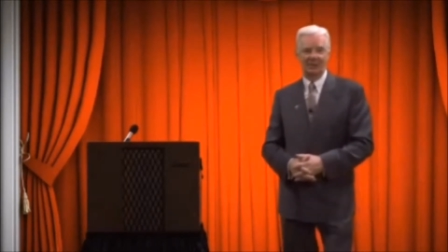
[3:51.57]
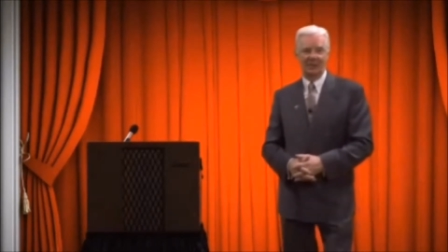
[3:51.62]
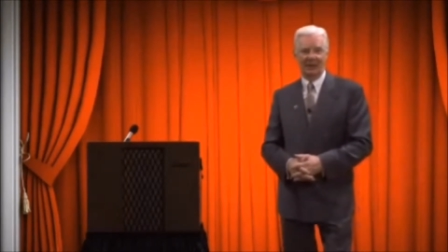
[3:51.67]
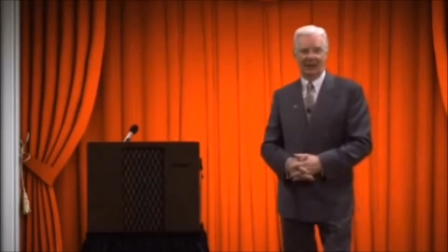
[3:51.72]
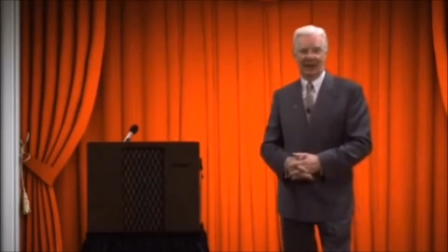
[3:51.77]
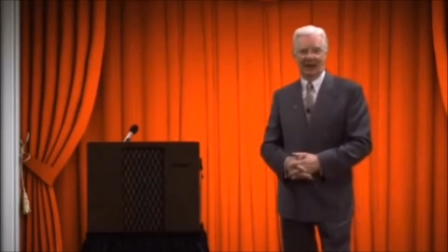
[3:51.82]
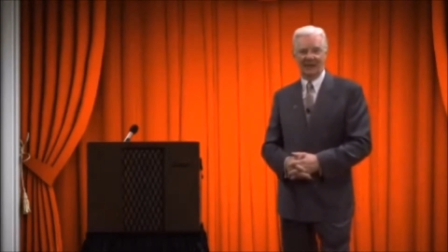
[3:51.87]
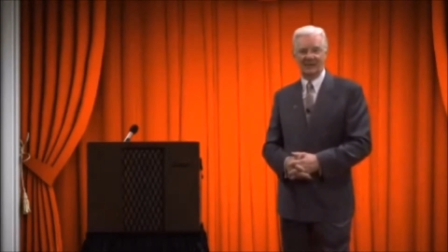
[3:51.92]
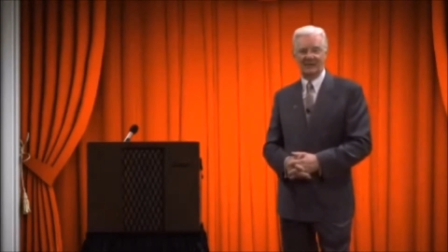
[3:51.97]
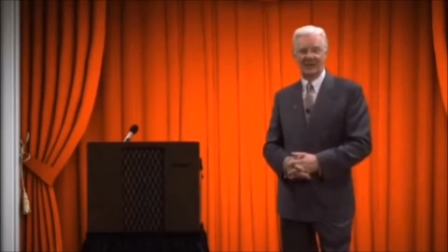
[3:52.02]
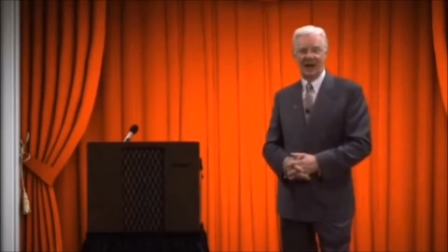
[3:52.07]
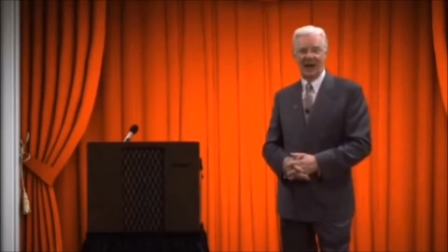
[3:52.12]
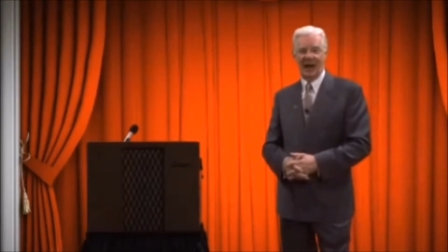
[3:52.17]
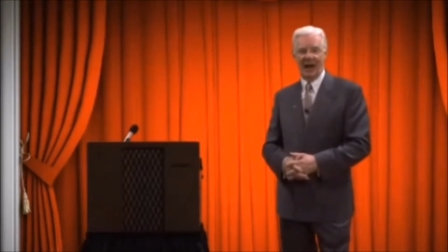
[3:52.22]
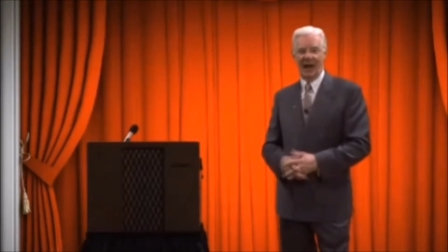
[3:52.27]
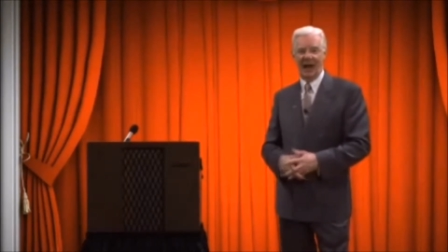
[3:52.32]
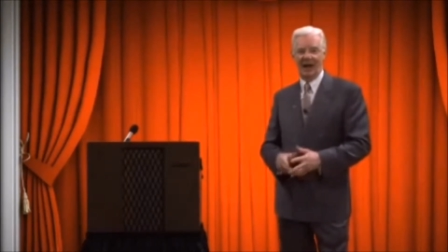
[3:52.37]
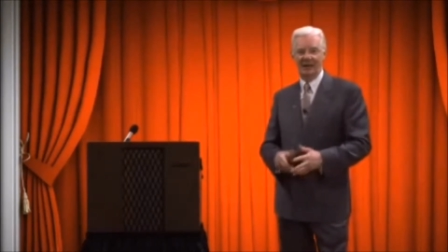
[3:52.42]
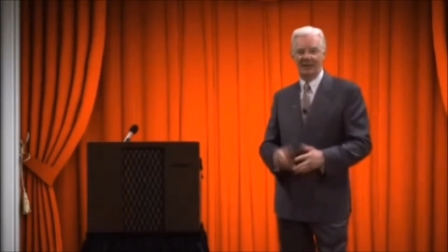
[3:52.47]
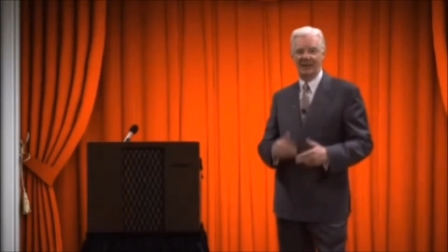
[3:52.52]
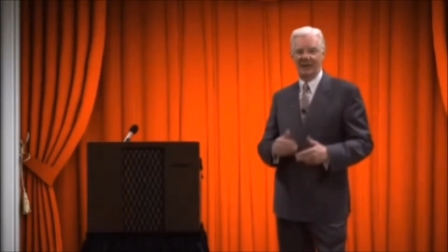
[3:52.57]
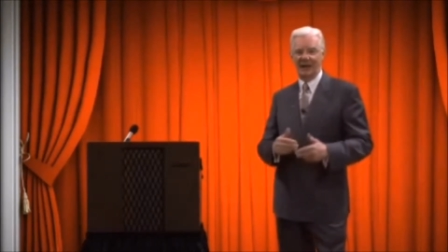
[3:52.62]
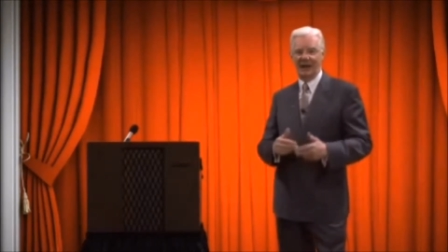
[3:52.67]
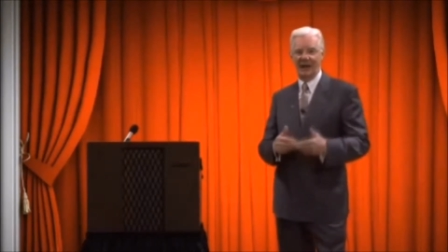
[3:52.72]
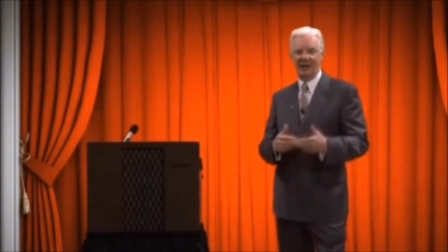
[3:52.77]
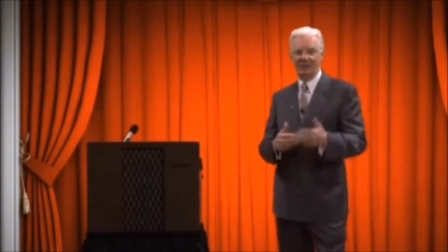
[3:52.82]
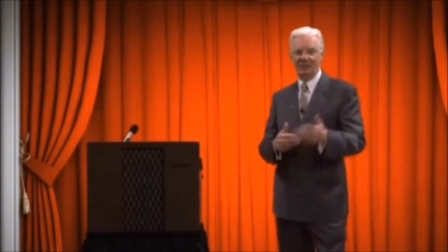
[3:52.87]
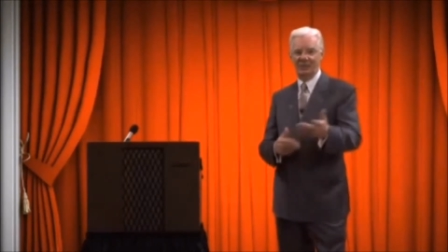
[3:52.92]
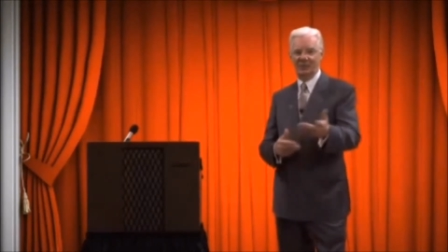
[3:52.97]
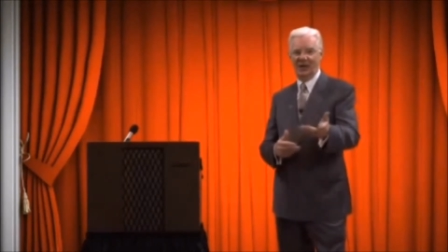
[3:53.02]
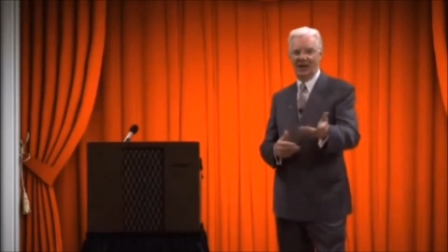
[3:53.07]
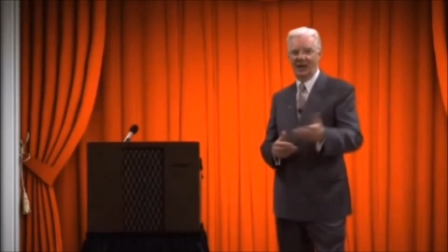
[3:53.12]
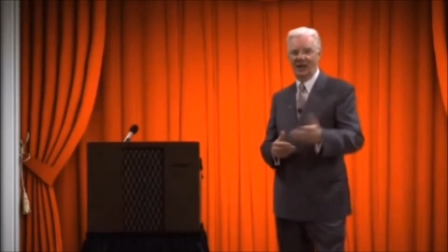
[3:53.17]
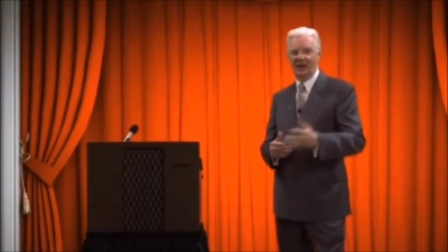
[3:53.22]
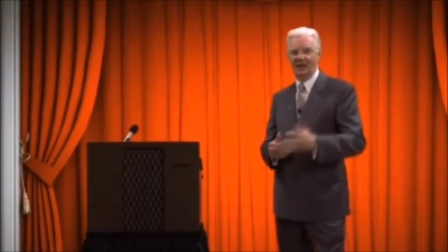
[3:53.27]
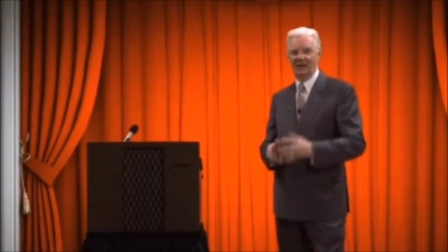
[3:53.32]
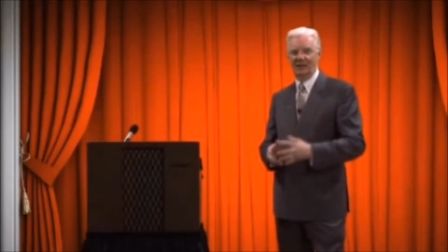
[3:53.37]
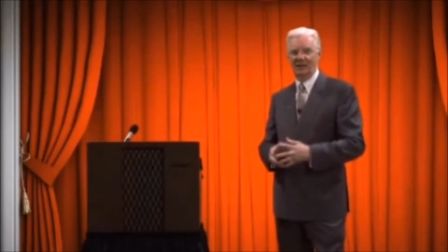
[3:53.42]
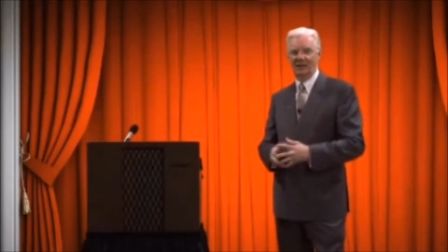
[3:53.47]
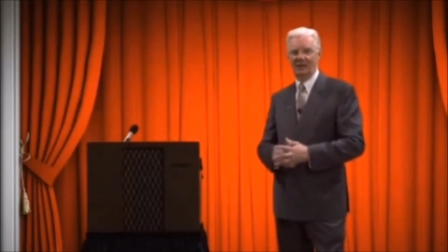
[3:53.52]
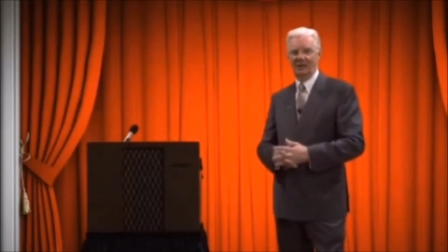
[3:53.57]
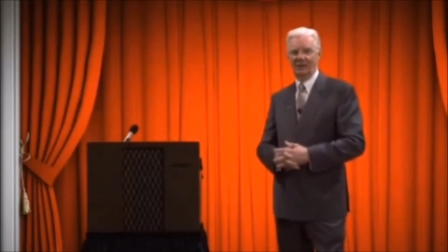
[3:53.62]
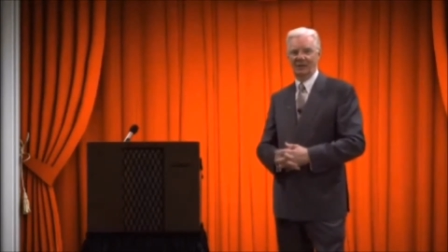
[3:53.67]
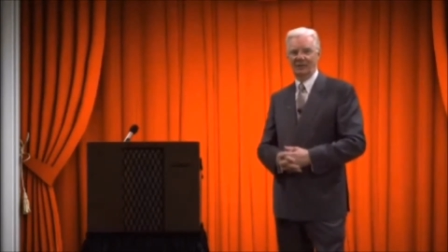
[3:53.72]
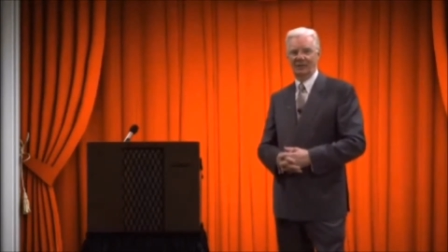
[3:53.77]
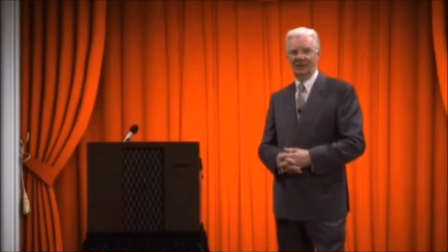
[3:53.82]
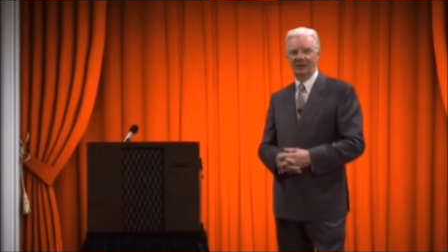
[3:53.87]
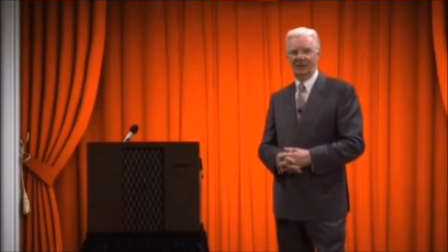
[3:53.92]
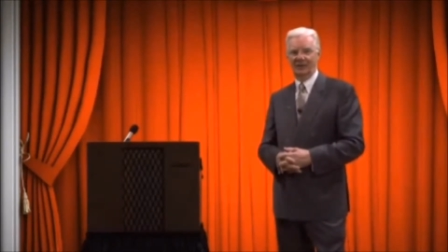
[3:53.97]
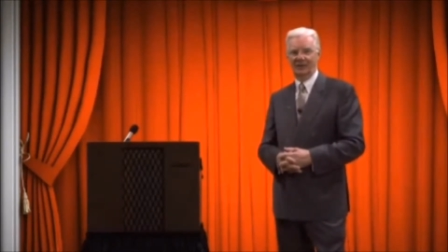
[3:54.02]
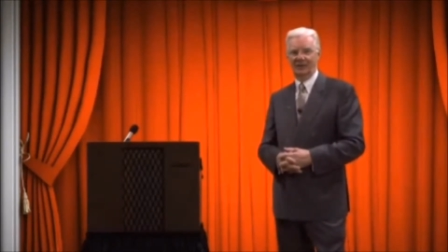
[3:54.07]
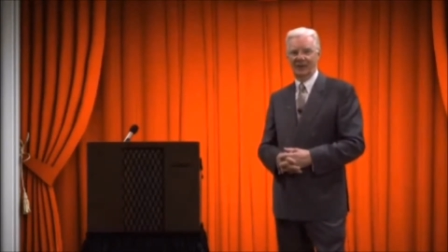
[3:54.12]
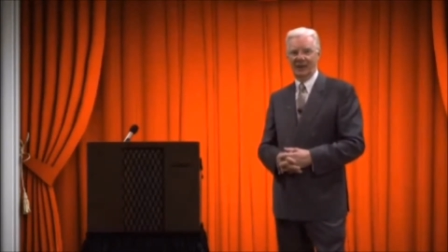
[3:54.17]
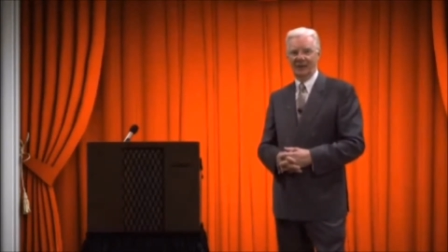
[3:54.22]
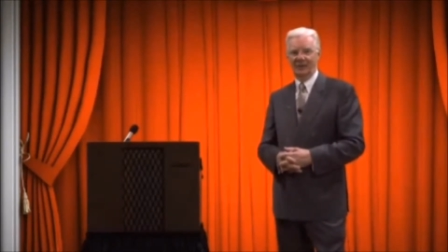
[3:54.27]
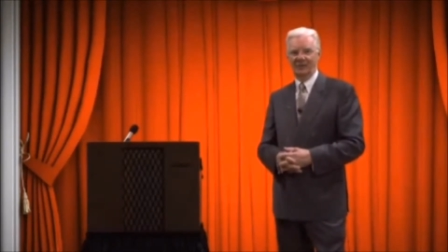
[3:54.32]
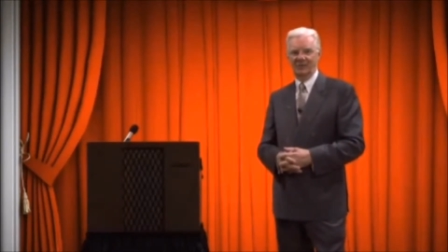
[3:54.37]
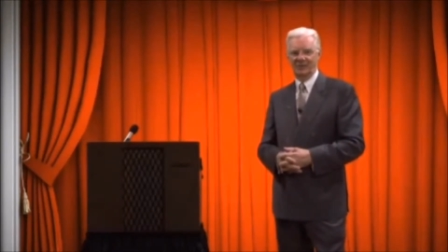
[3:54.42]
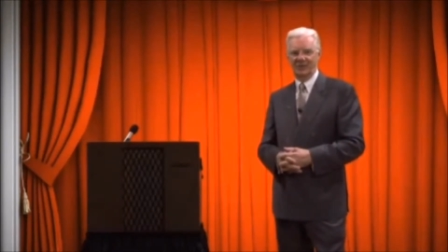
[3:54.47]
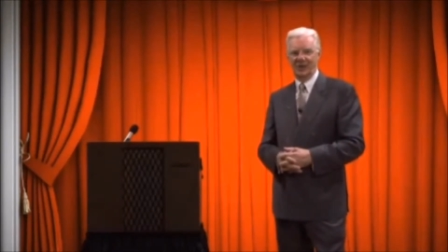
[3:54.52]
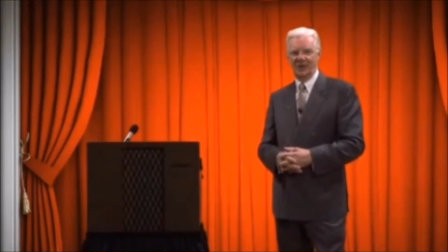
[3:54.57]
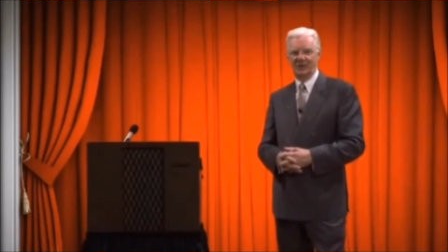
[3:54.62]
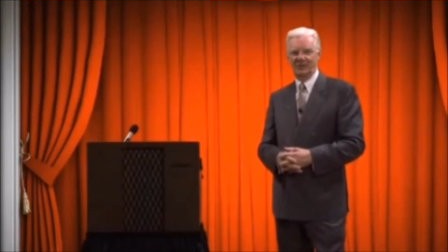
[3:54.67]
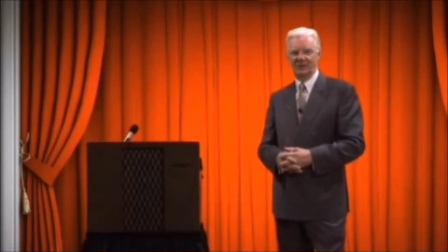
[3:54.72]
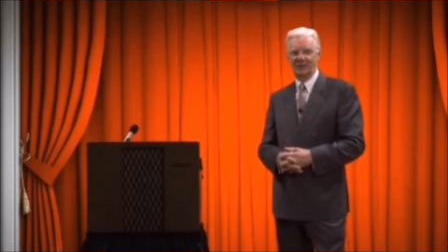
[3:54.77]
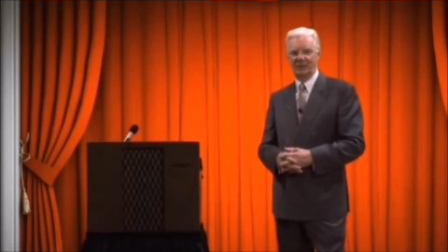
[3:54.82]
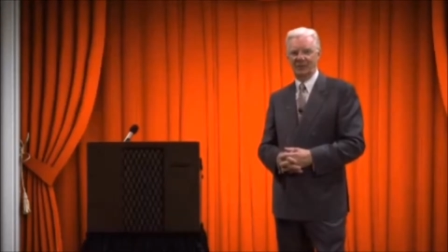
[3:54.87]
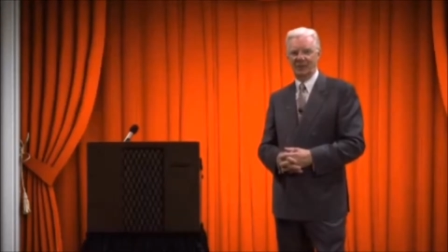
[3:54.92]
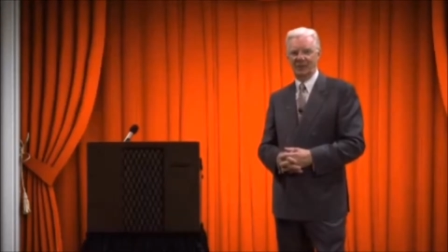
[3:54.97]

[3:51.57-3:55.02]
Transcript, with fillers: because I think I was getting what they were saying to